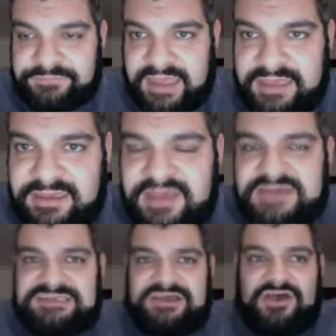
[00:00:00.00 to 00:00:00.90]
Okay?
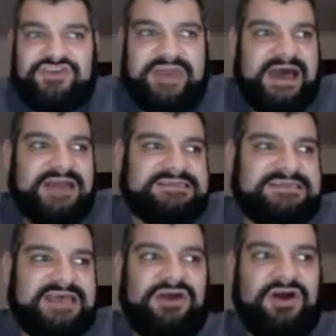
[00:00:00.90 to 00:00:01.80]
So you can't
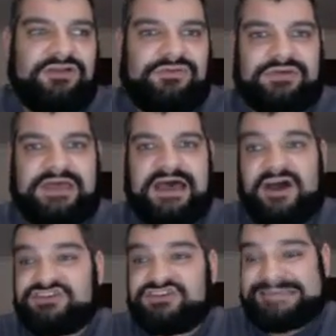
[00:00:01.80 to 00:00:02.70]
say, oh, look,
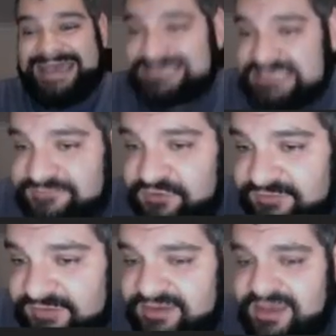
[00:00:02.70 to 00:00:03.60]
I do taxes for a
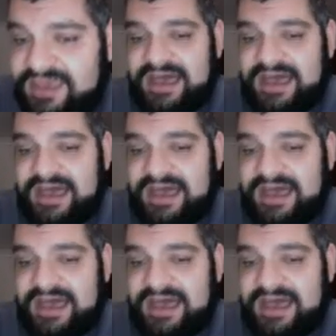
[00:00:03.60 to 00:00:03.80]
living.